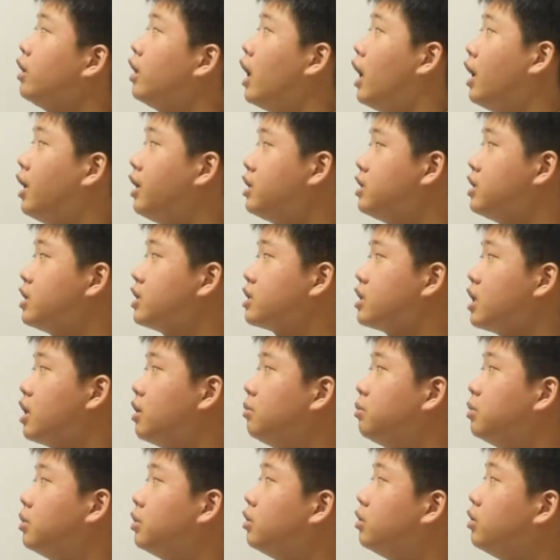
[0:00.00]
And this
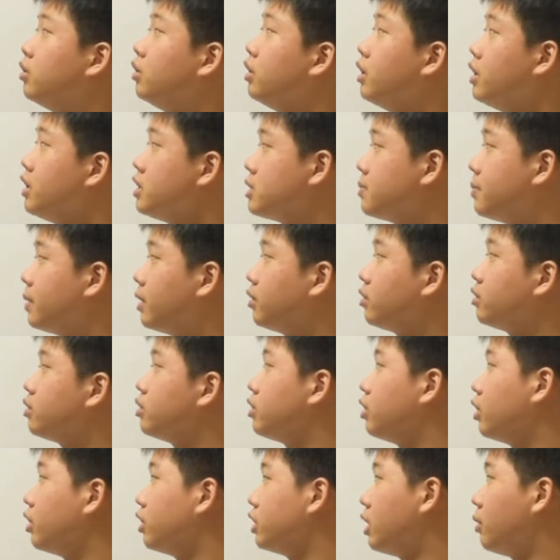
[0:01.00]
example is about
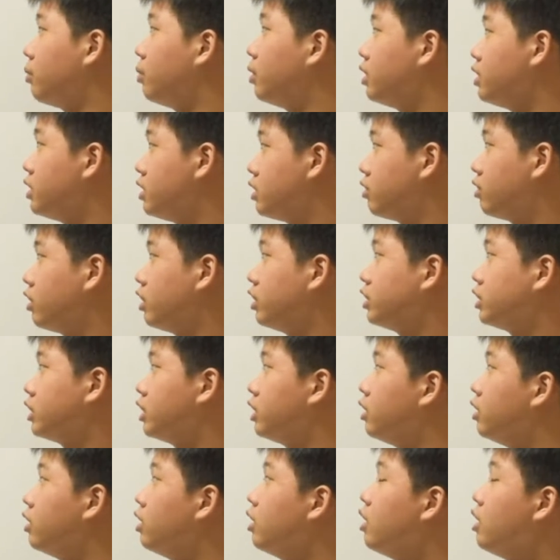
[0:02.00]
your double
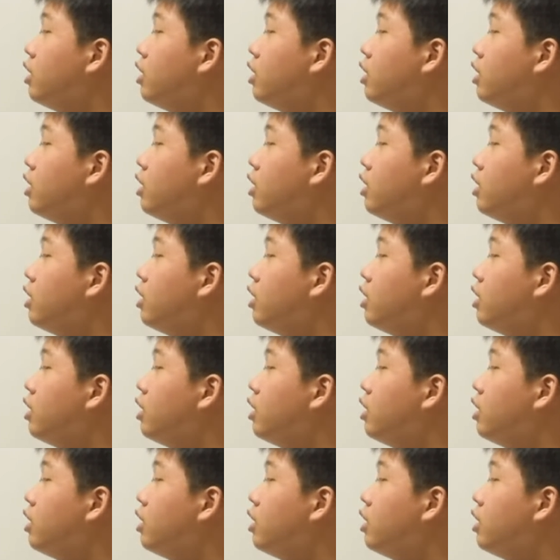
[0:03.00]
integration.